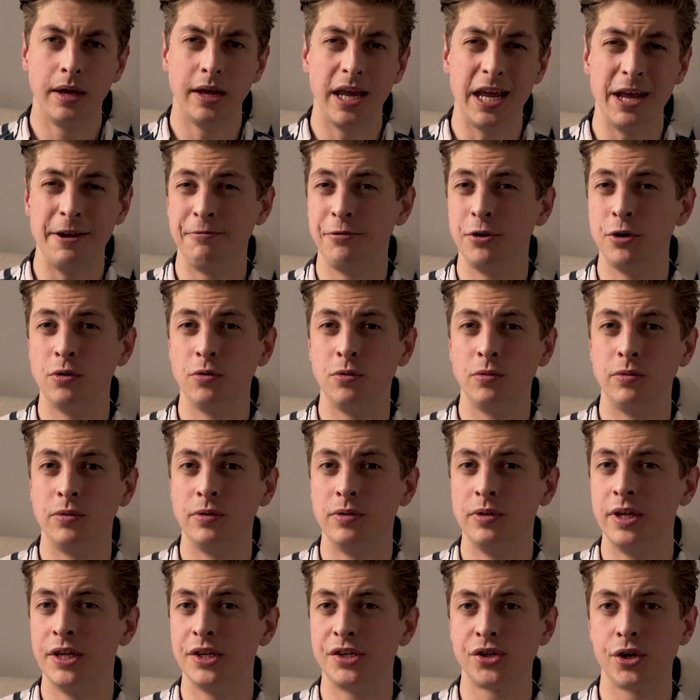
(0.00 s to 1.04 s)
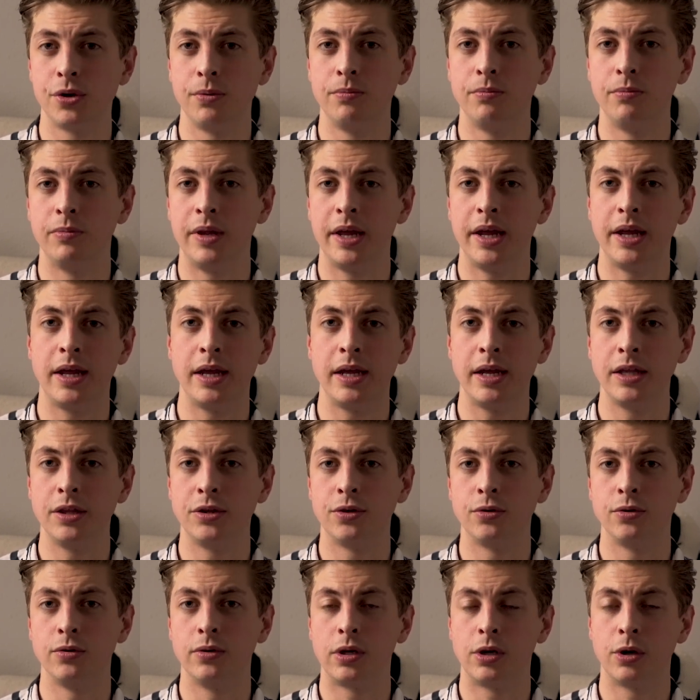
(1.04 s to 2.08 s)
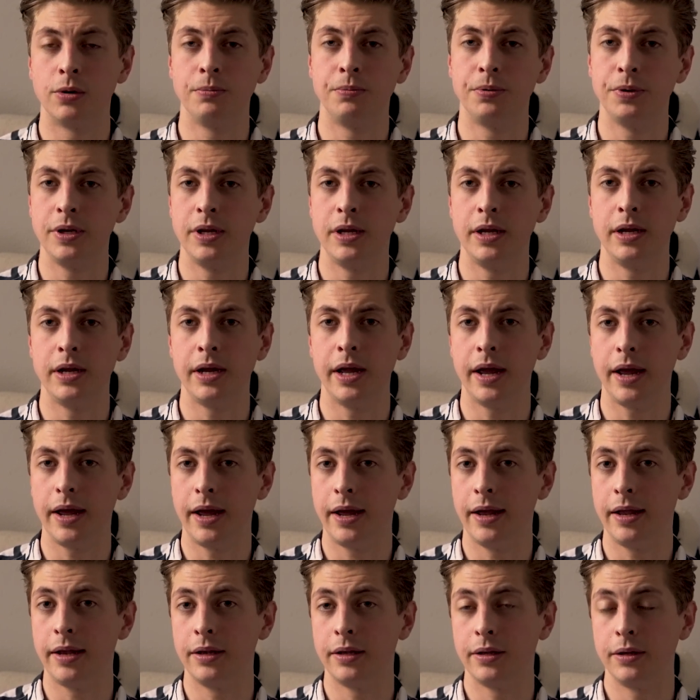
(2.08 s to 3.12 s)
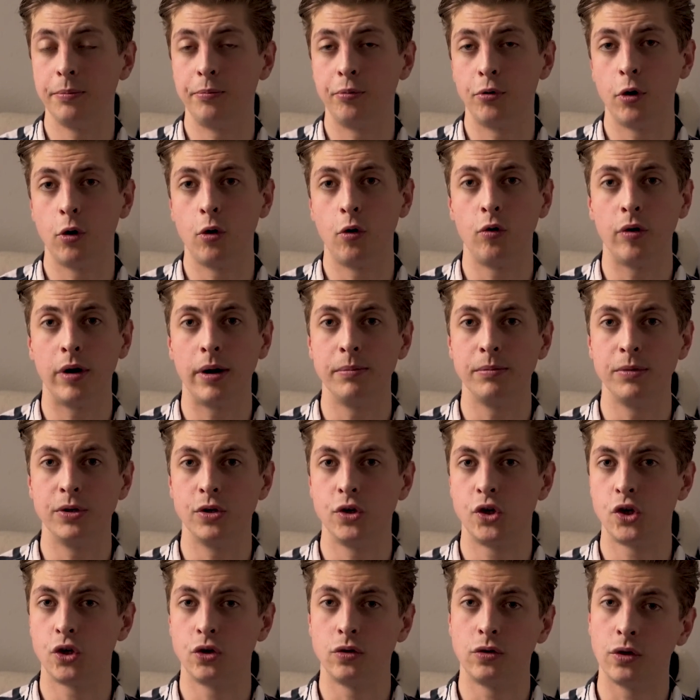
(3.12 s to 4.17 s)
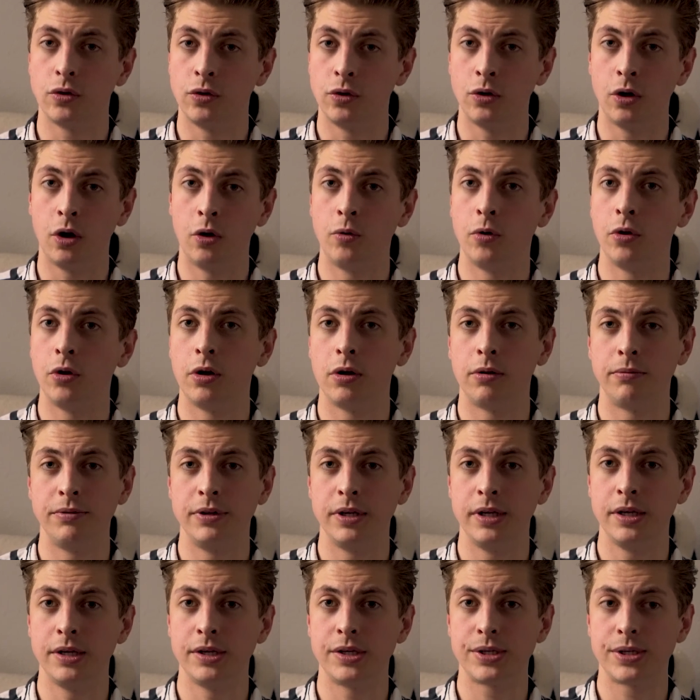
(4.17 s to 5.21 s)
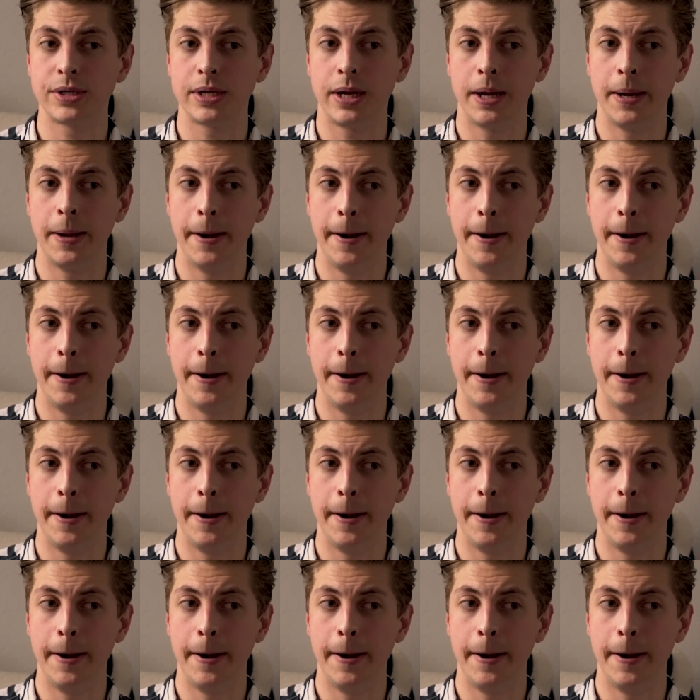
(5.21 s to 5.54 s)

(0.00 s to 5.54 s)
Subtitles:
If you did some digging into the company and the program, you should know all of these,